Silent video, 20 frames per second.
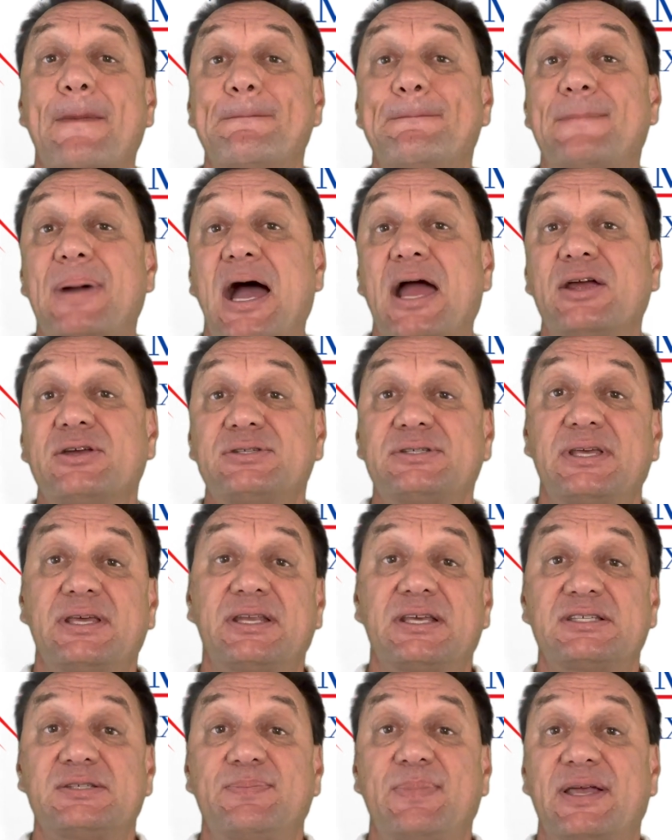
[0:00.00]
Buyers can
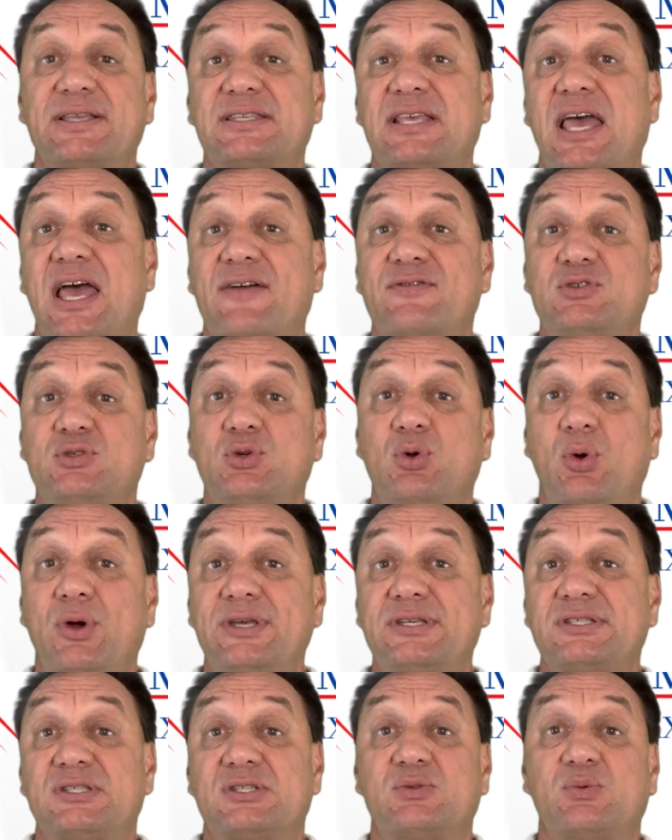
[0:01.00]
expect to have
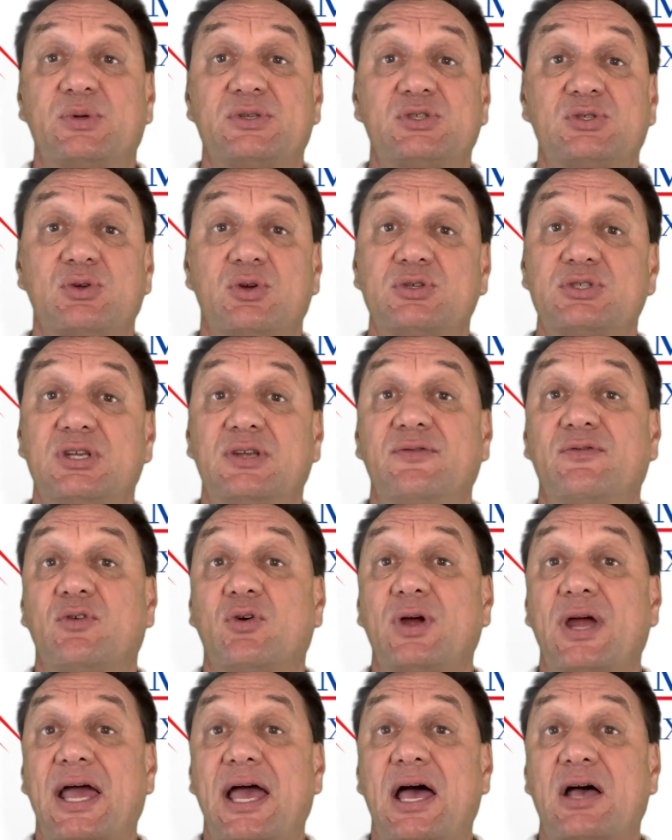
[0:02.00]
choices when searching for
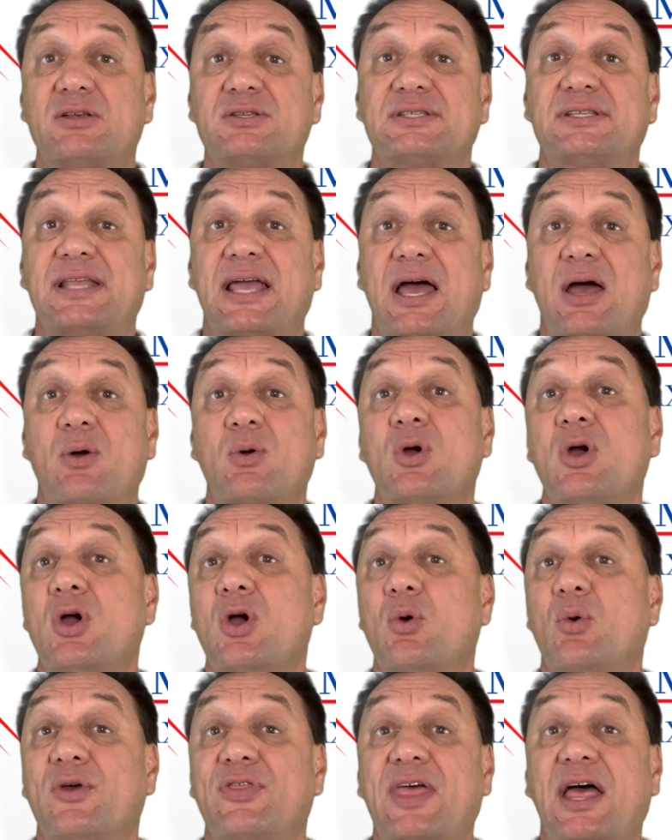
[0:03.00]
a house now
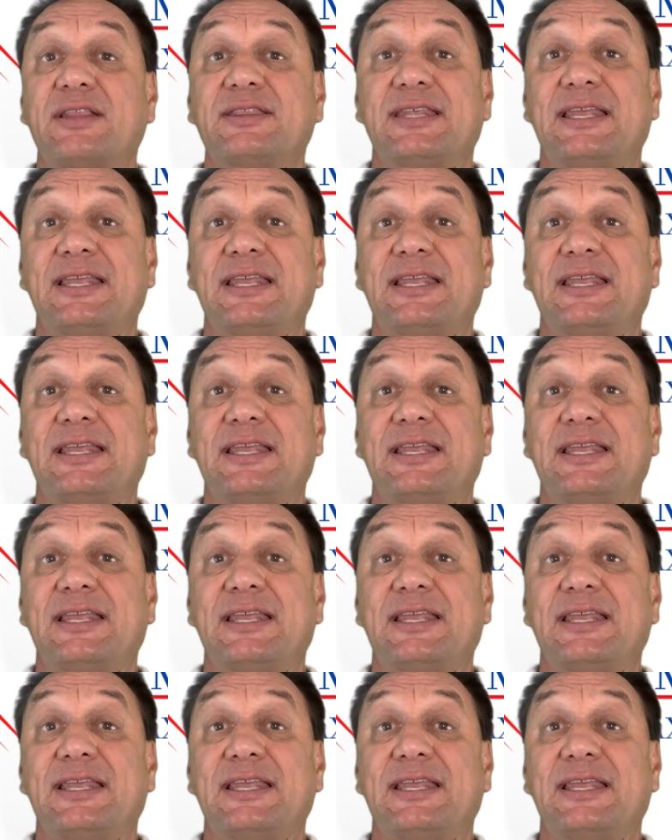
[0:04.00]
without